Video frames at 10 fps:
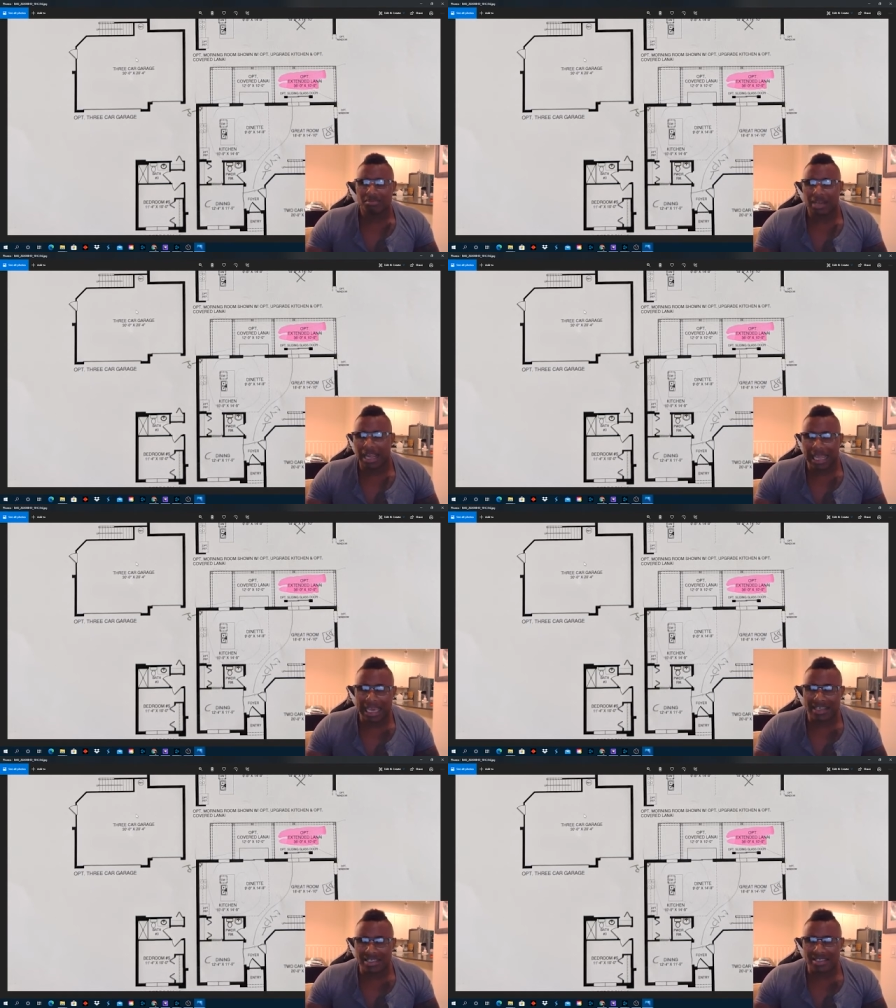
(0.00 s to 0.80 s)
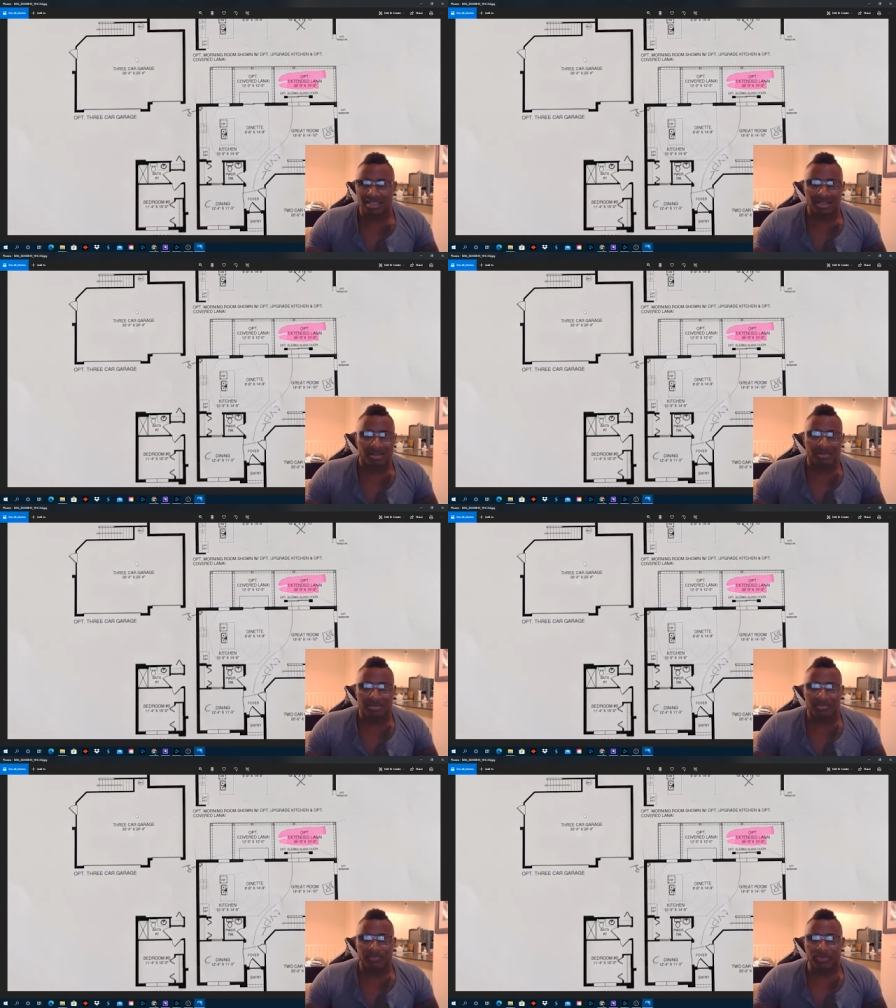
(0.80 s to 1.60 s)
I guess.
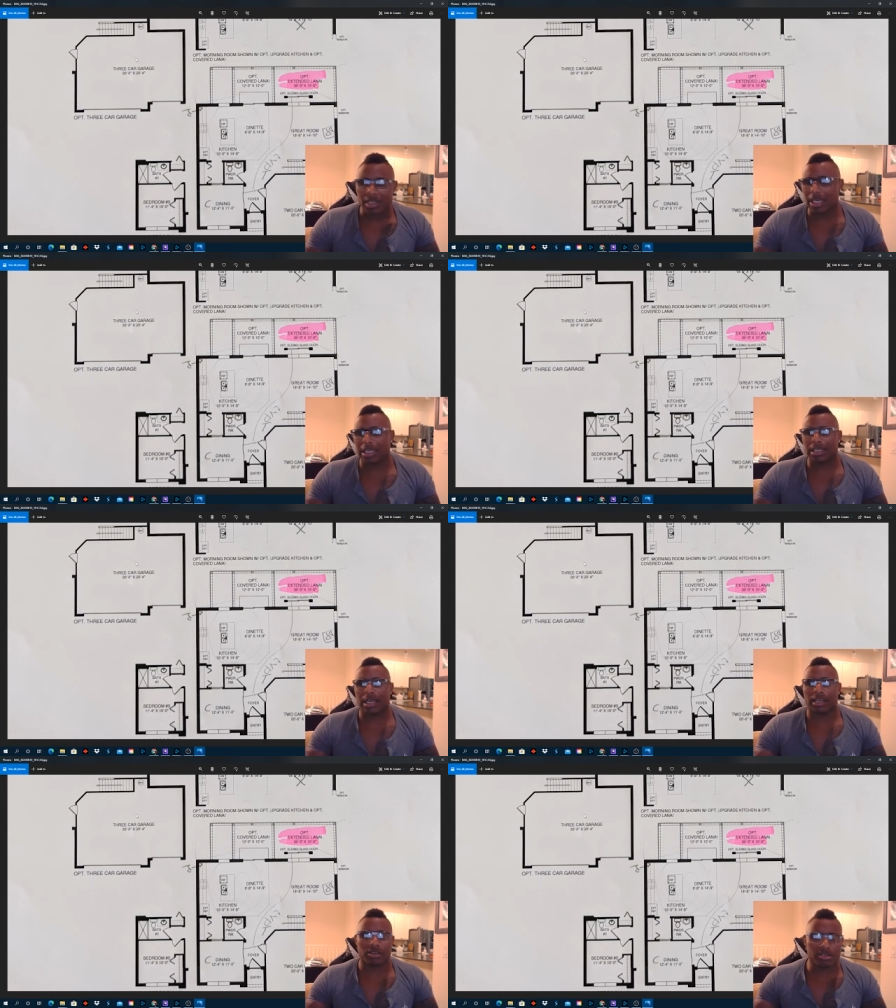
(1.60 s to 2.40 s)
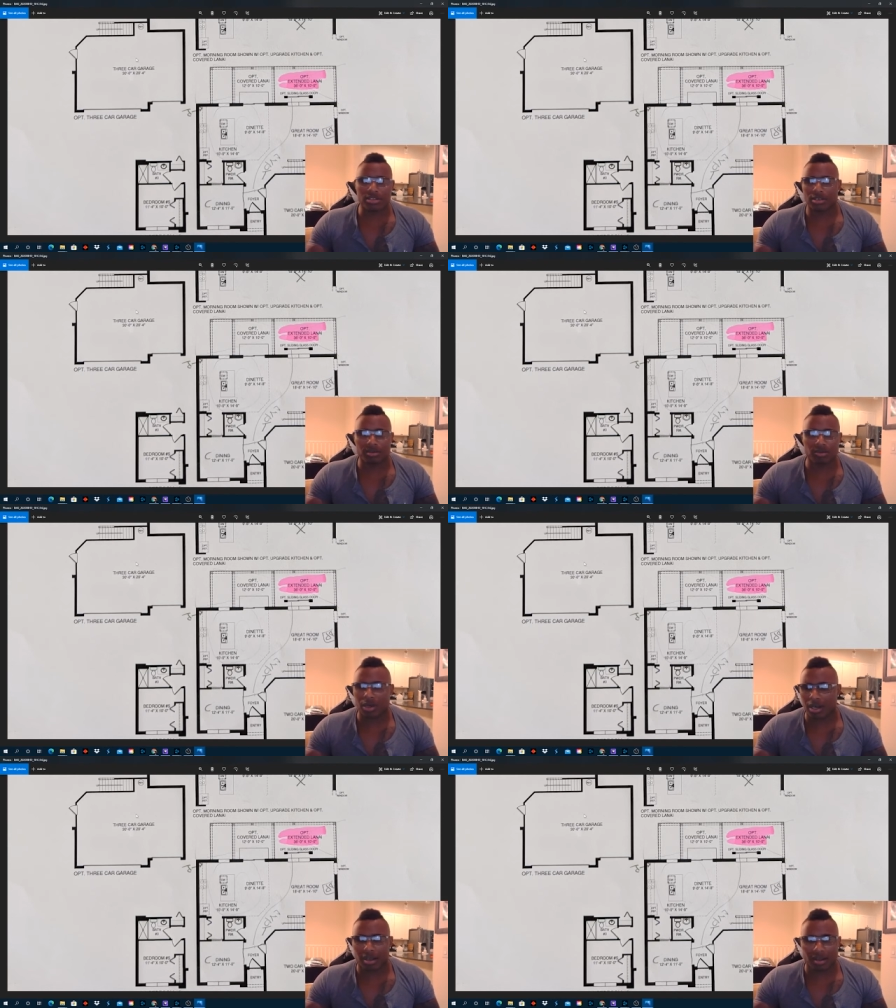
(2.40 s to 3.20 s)
Like I used to
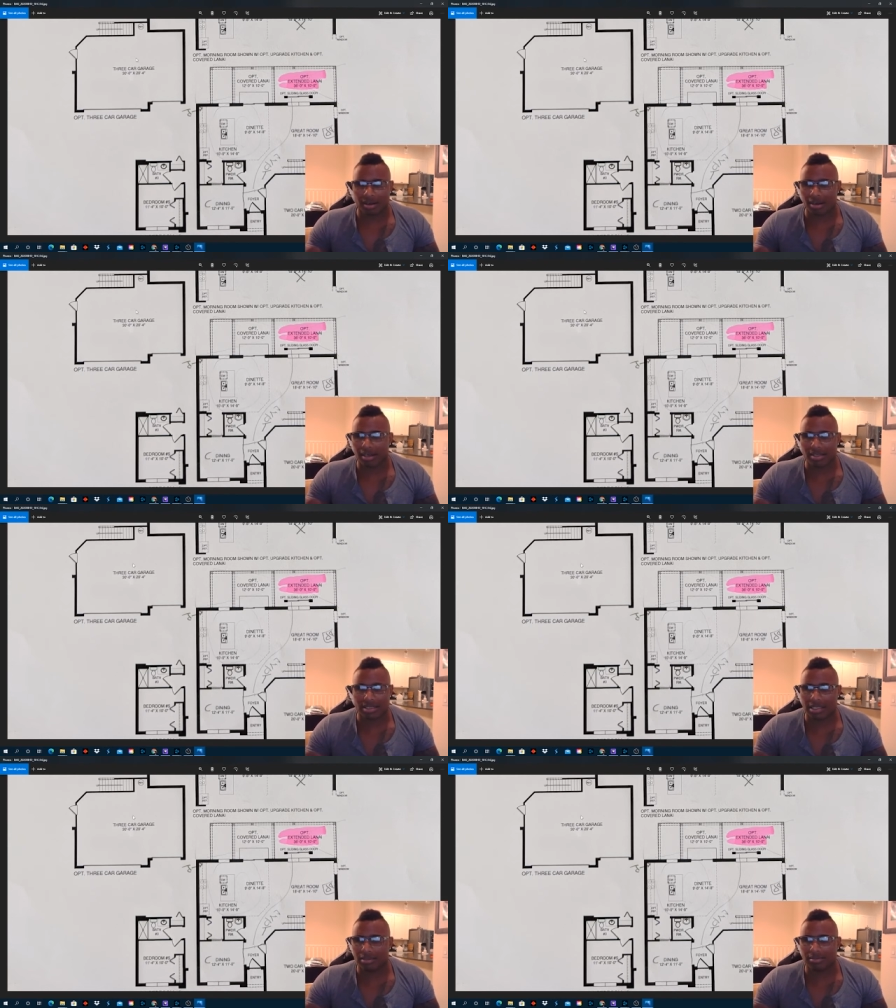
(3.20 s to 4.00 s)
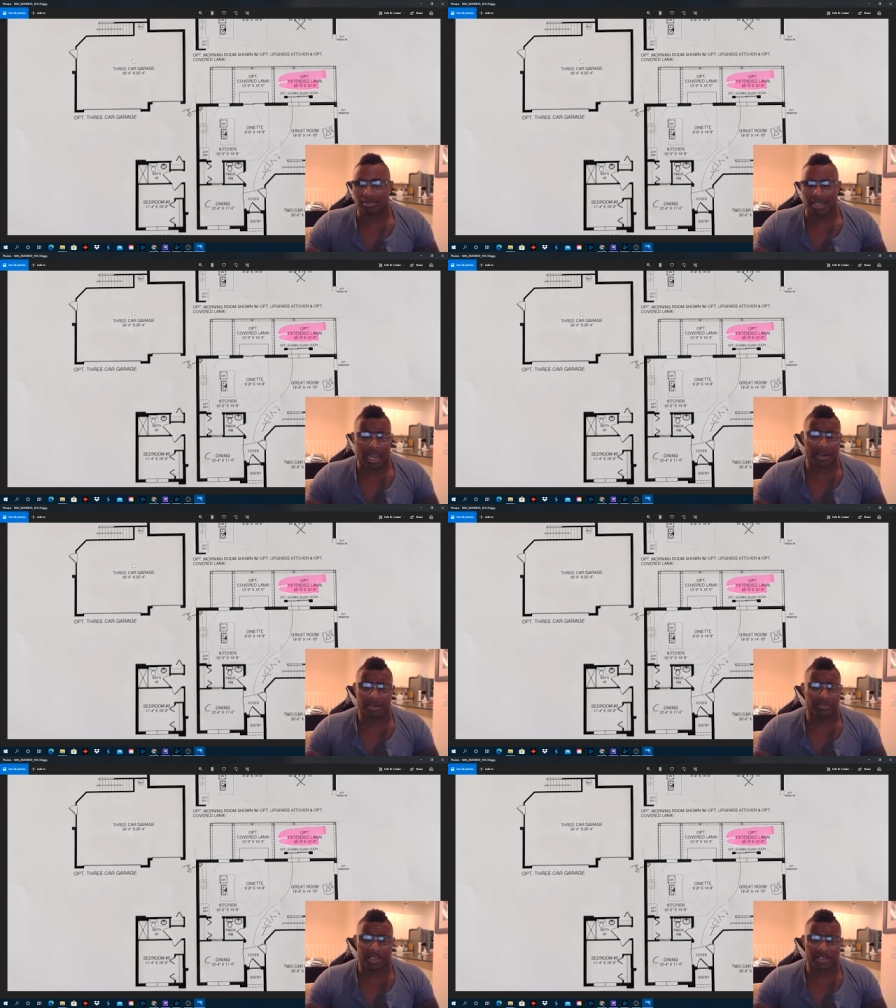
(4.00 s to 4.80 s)
work on cars and kind
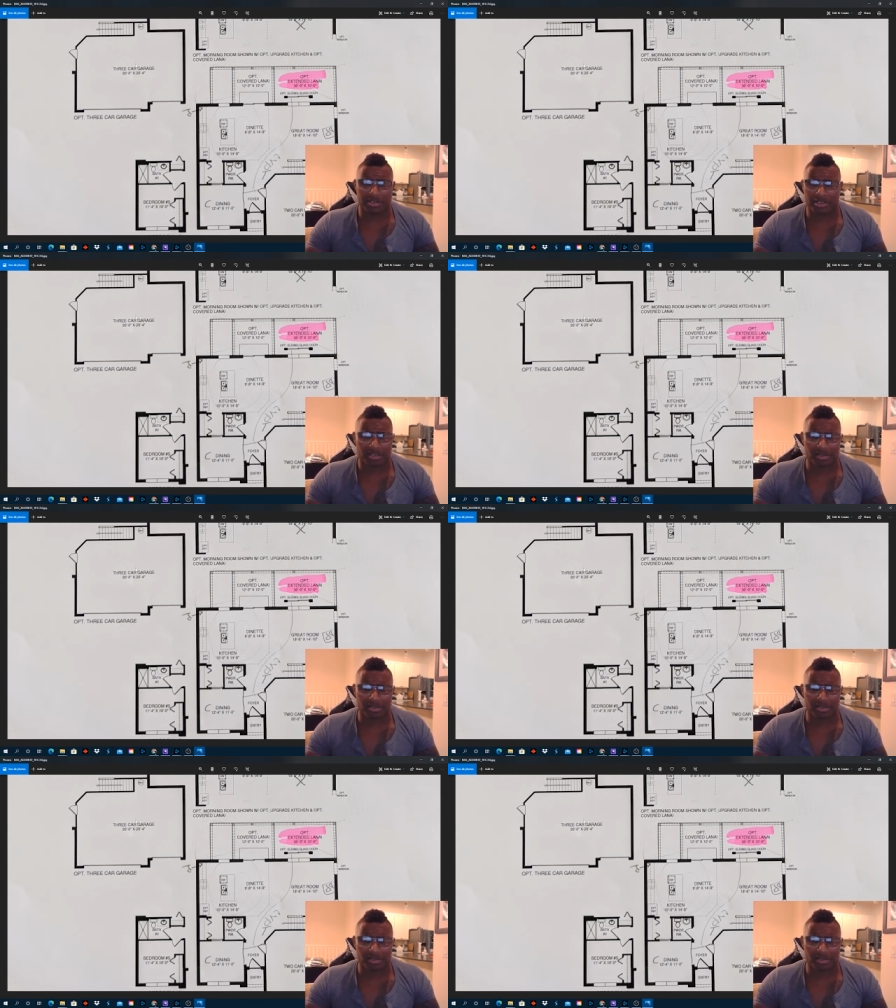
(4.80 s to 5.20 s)
of ish